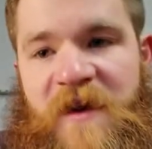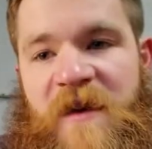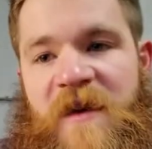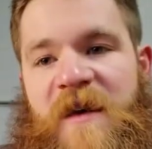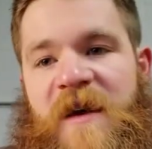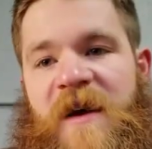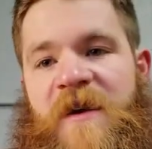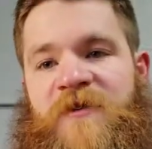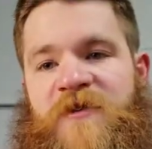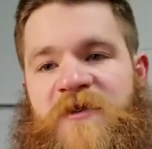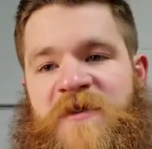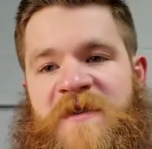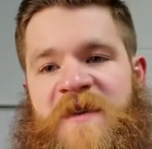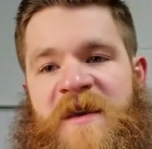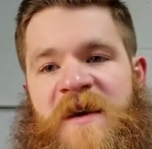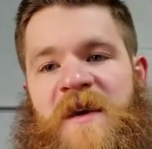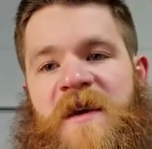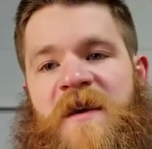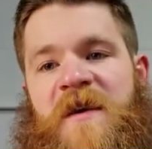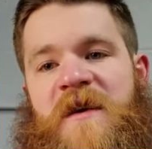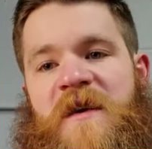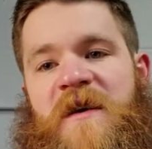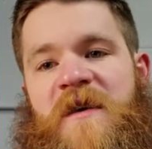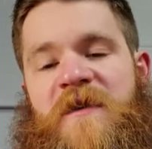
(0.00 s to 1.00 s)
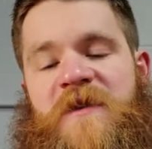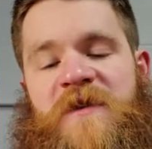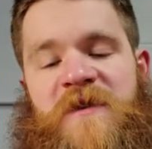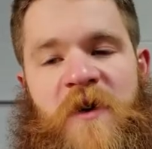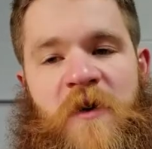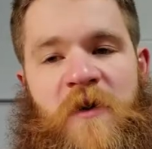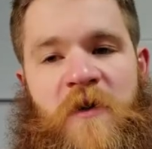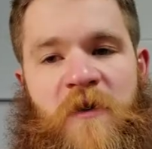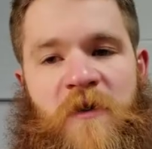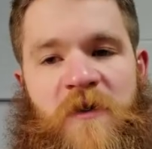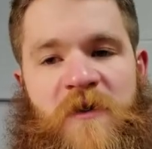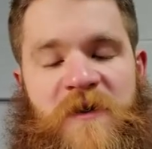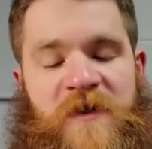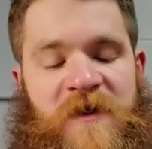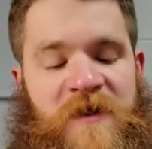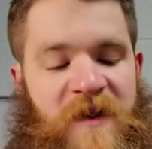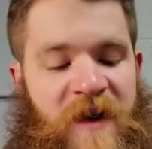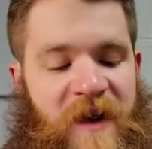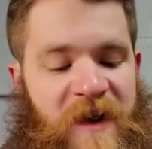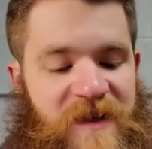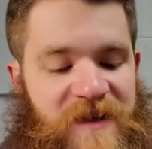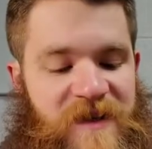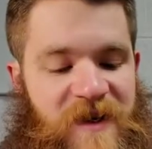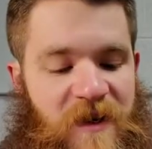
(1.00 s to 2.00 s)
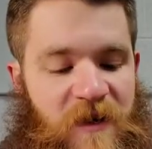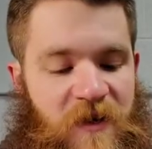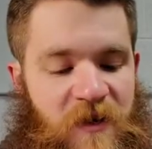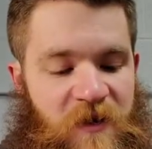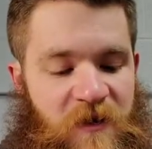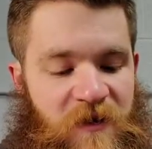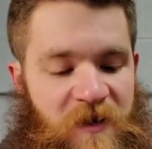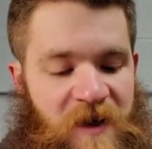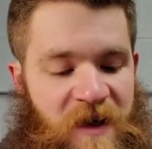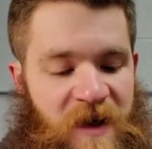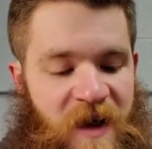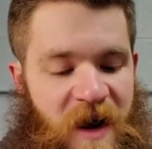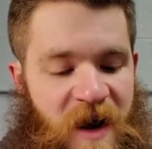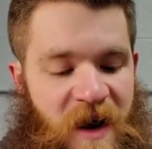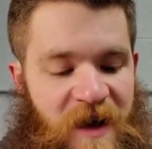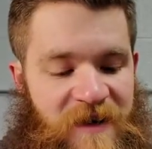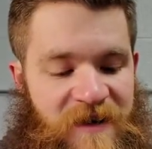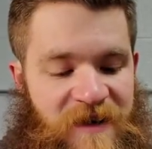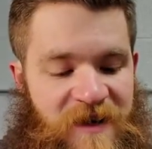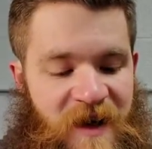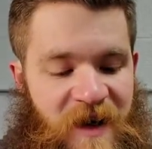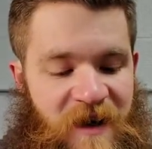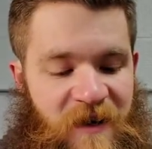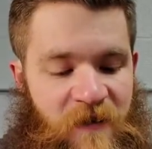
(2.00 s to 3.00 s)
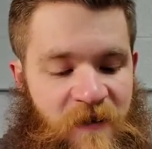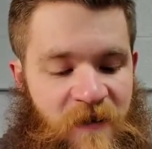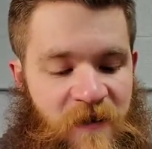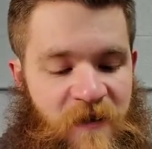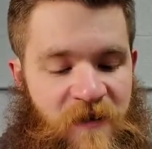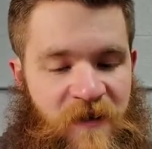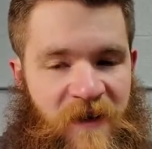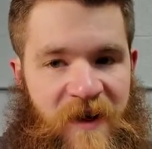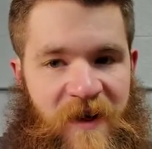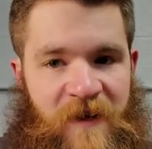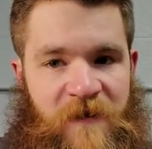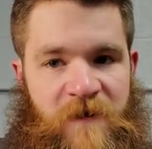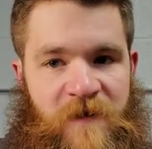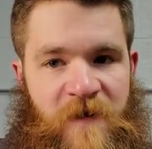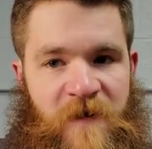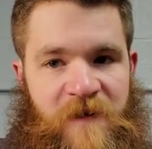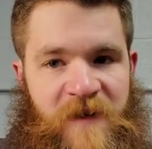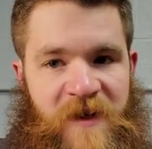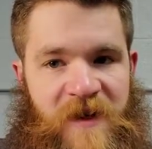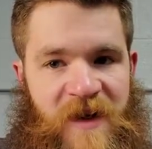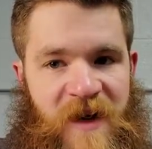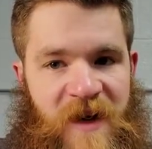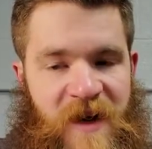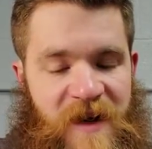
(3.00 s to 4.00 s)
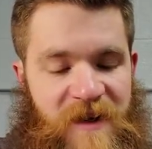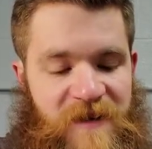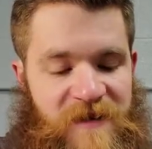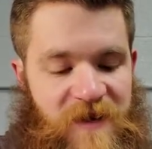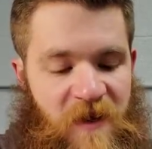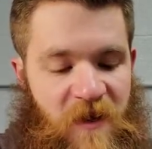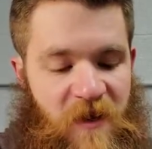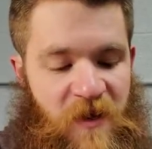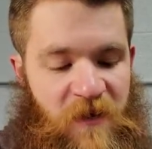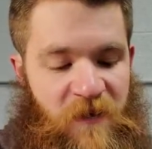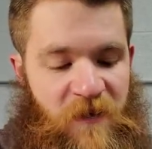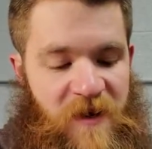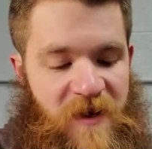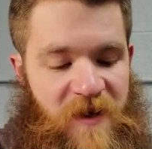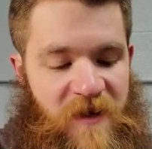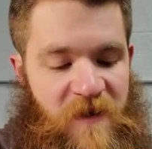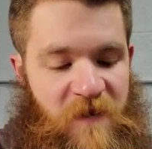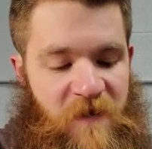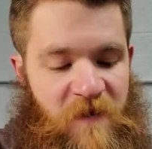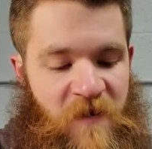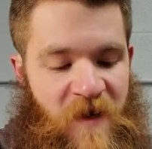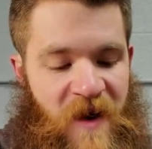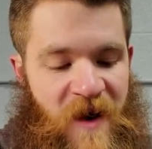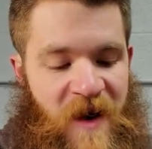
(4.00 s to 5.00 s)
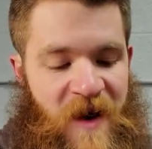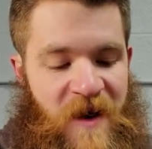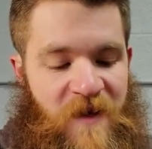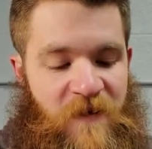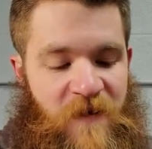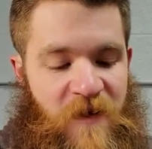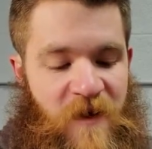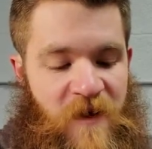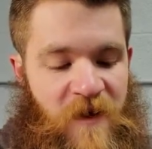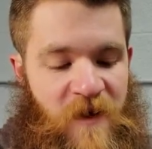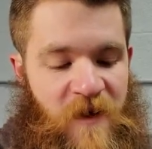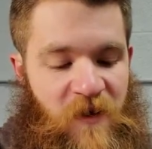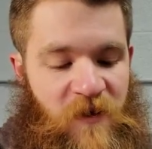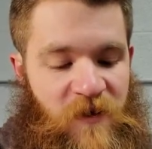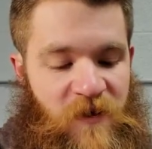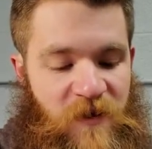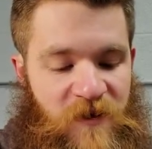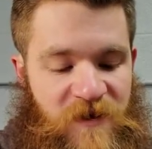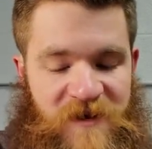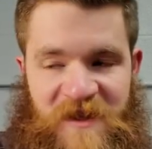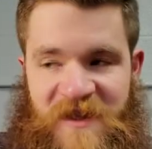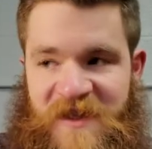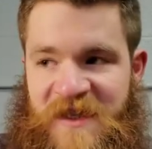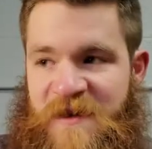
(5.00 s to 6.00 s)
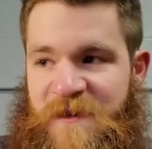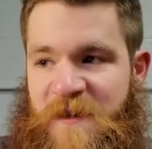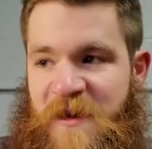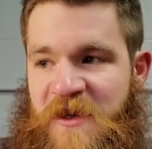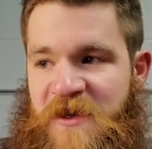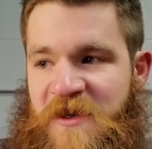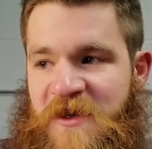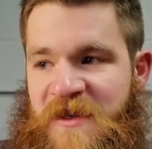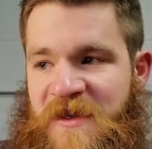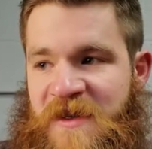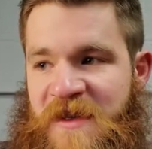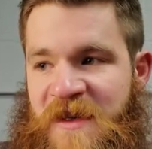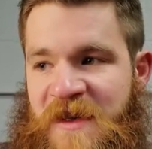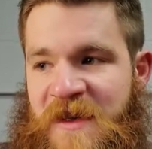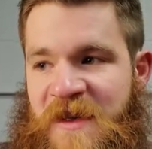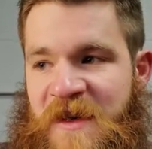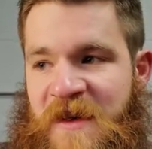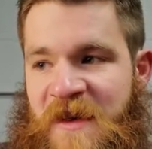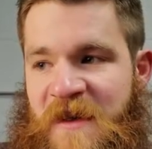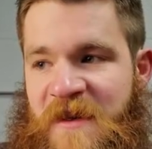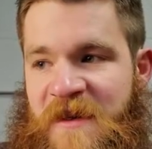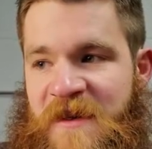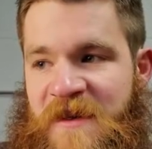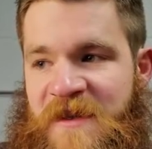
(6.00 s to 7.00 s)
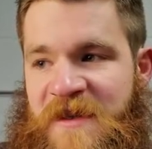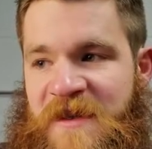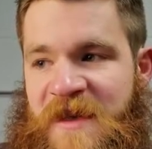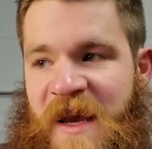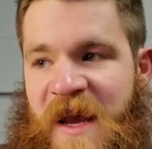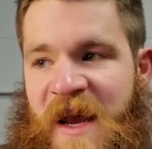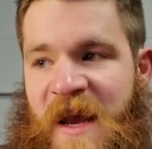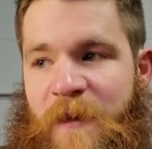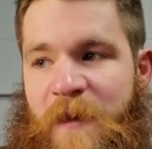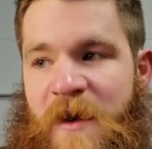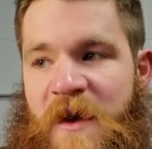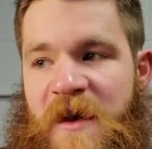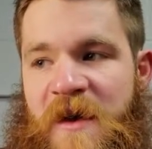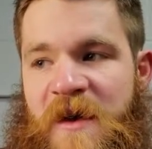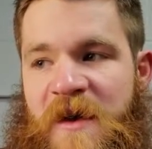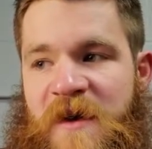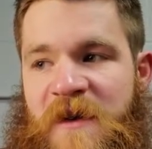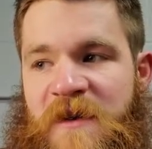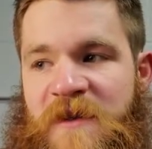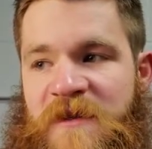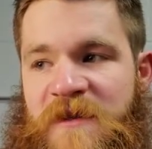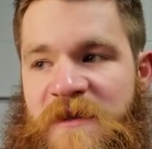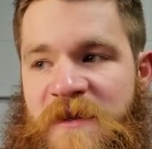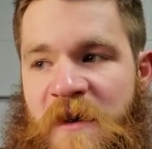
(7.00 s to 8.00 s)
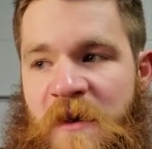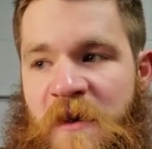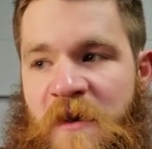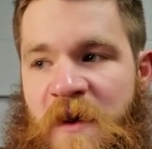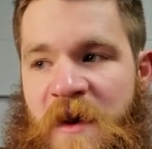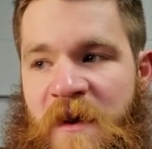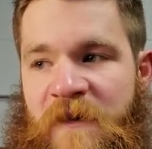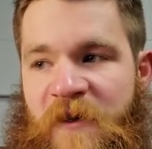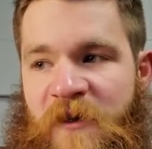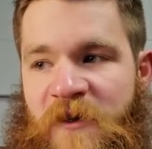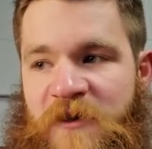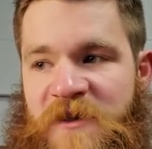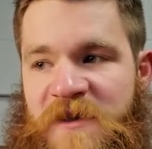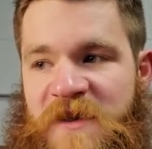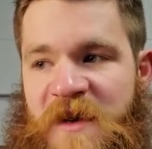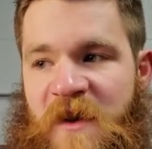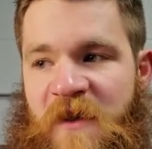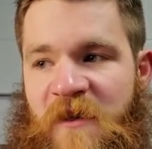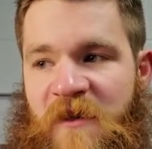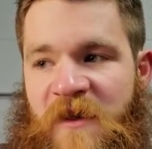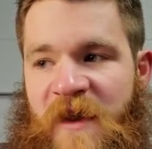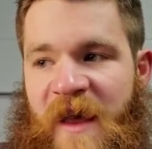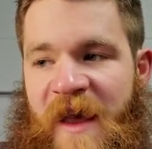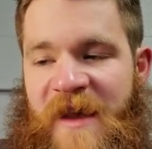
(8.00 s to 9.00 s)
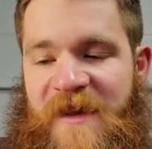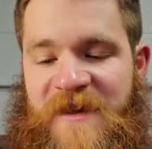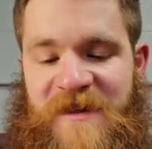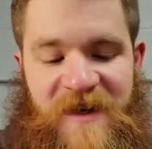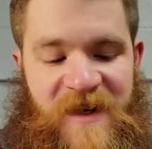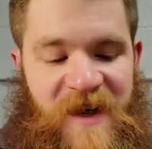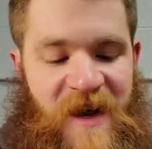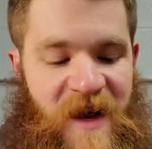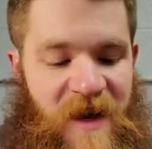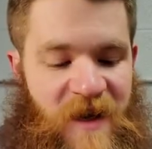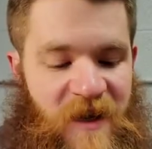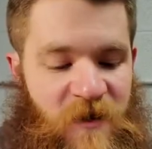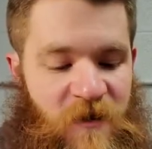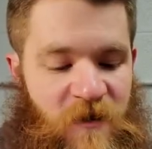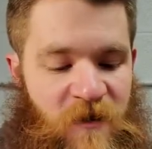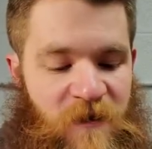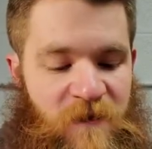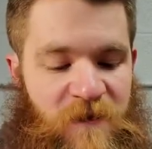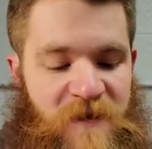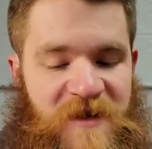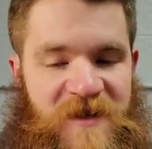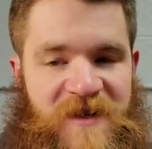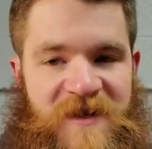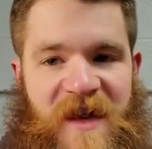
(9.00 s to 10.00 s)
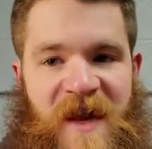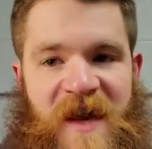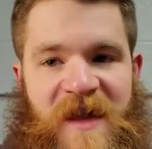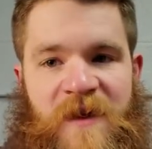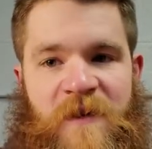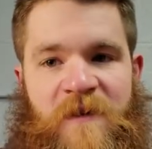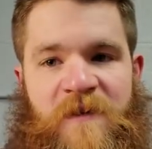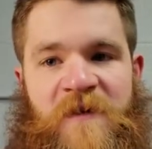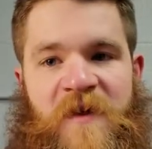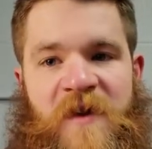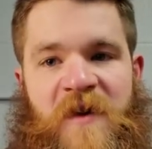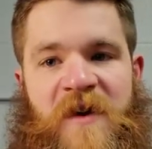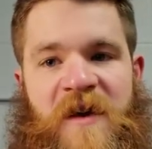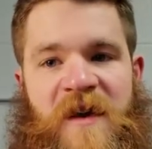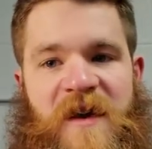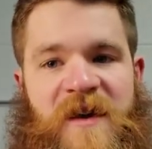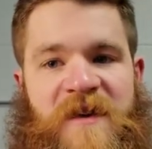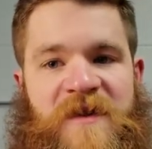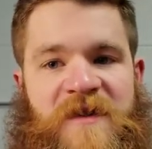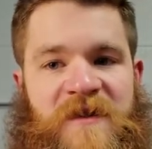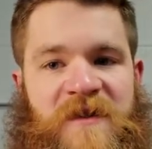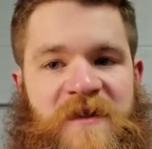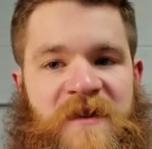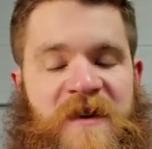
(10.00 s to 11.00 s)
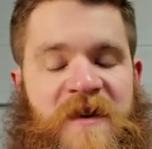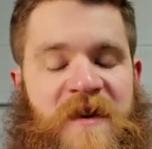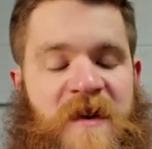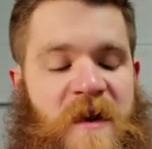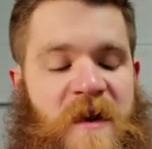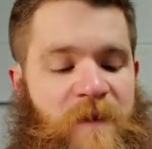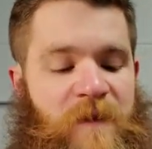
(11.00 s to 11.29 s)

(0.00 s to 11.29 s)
Interesting. So 1939s kind of look like 59s. The 3 and the 5 look suspiciously the same. So if you're just glancing at it, you can mistake them very easily.